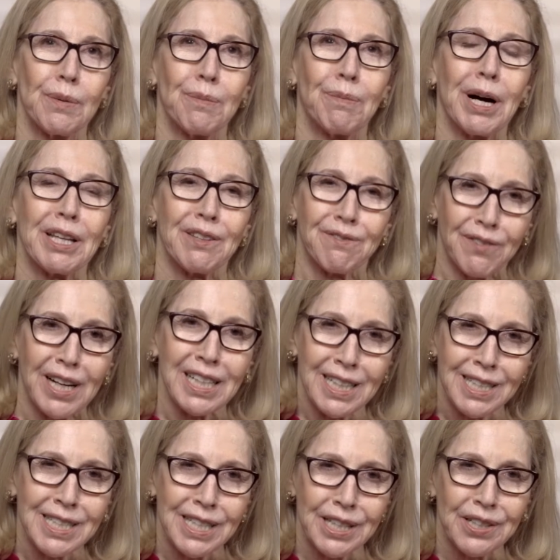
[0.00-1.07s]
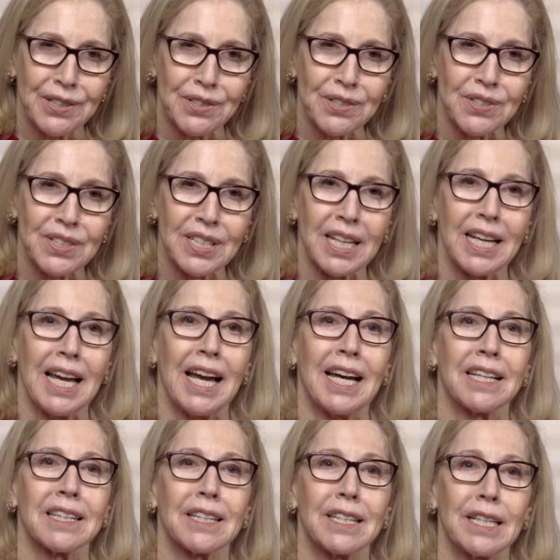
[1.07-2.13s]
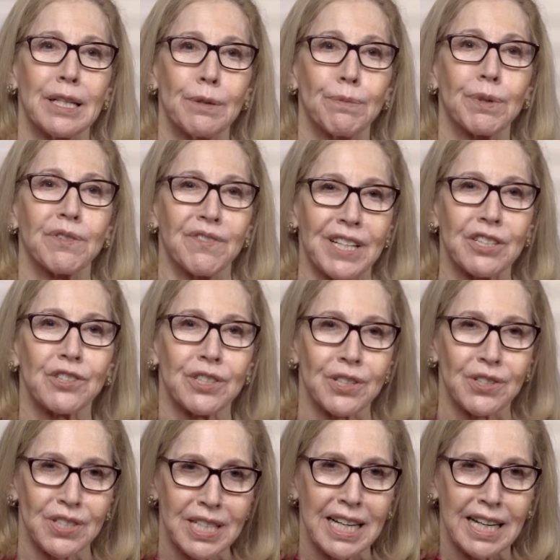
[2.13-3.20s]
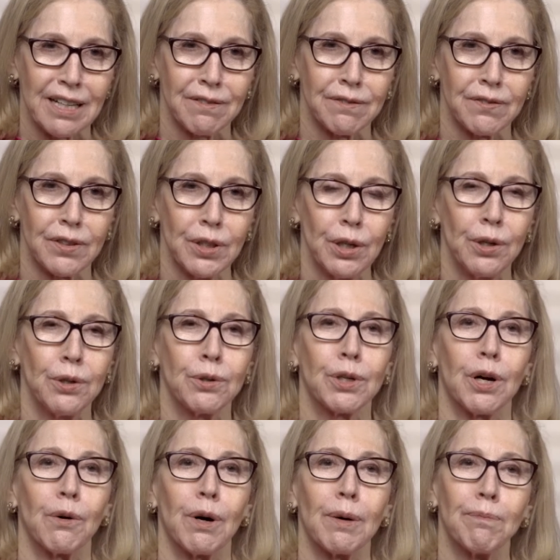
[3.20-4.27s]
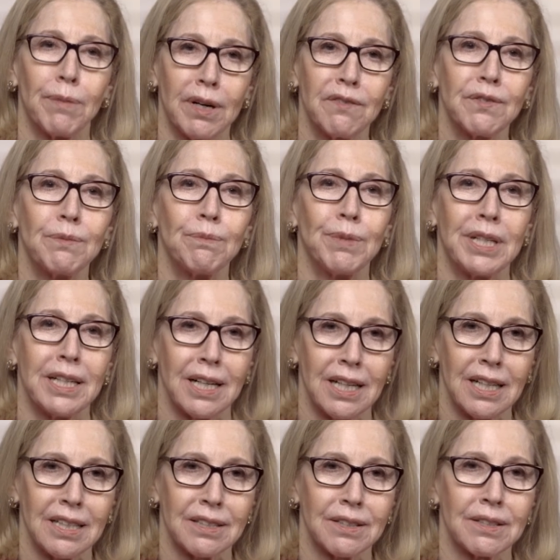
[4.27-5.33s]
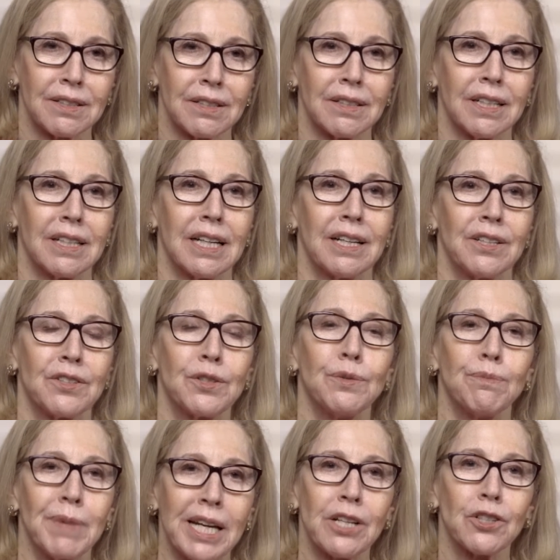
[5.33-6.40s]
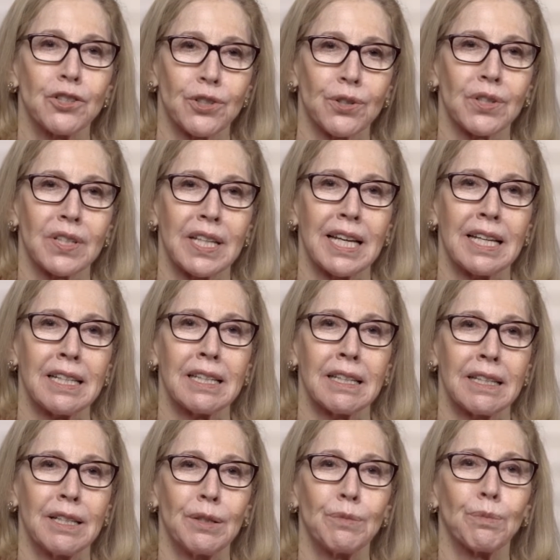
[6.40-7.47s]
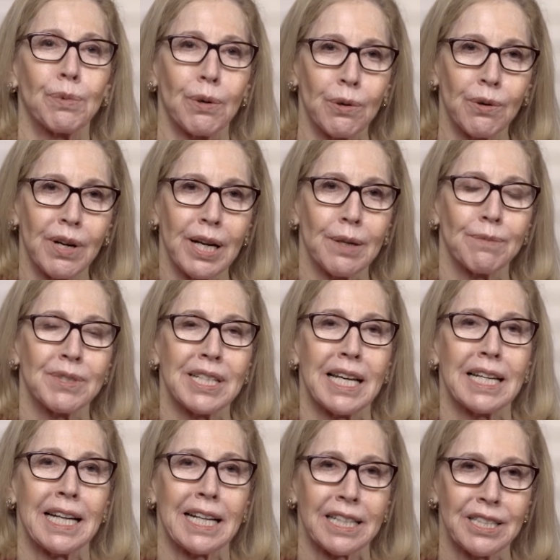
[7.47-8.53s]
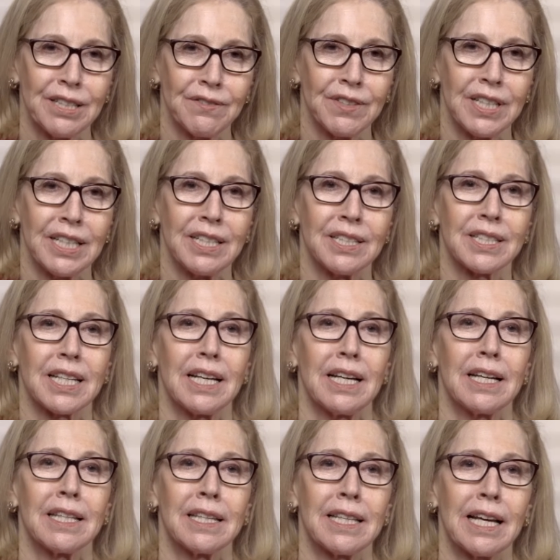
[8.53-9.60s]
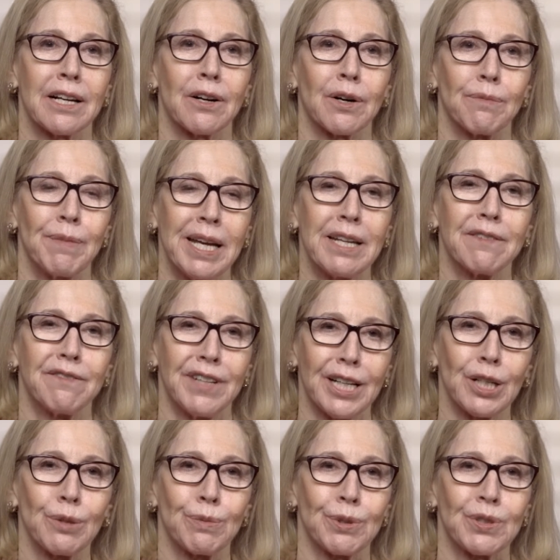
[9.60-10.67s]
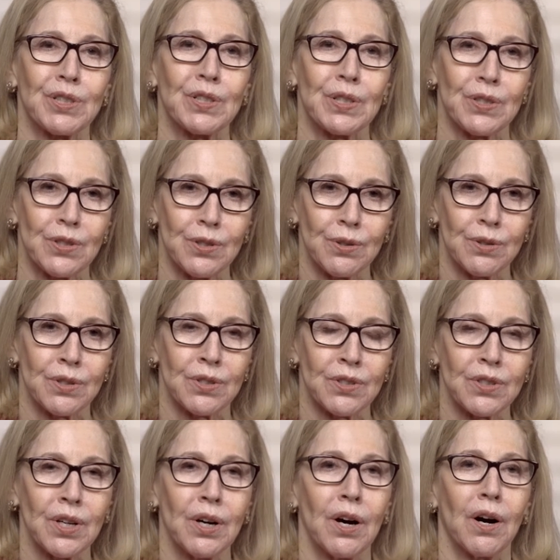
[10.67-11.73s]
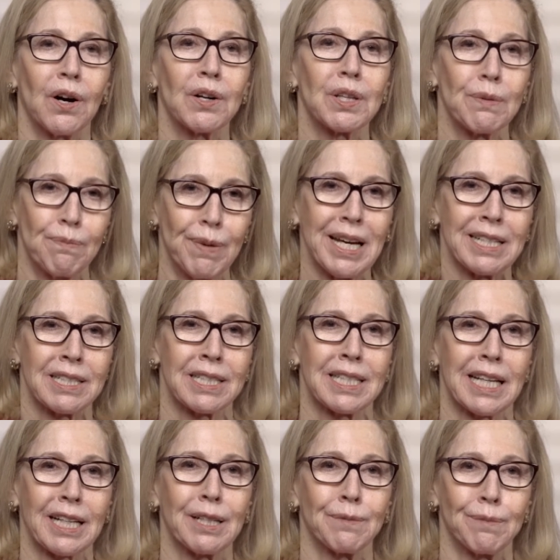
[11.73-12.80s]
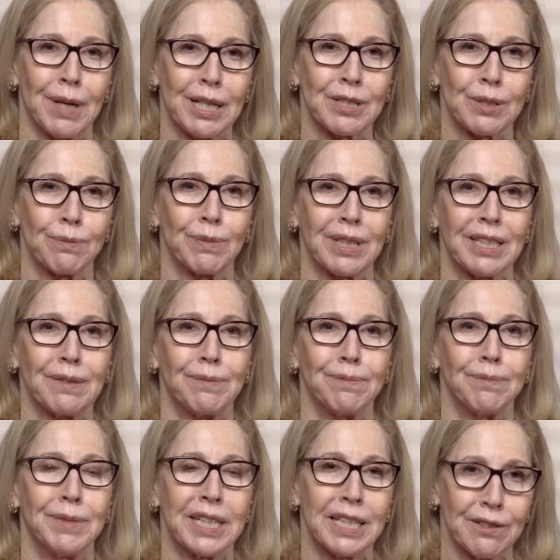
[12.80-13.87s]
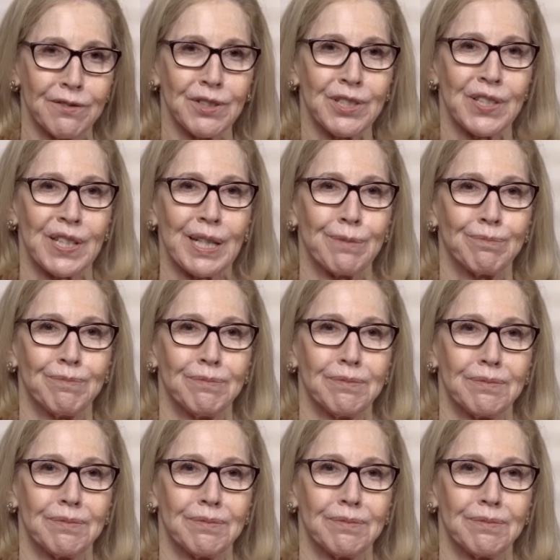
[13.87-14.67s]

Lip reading: by the volunteers and the professional staff who go above and beyond to make sure that the programs activities that are made available to the students are the best that can possibly be given to them.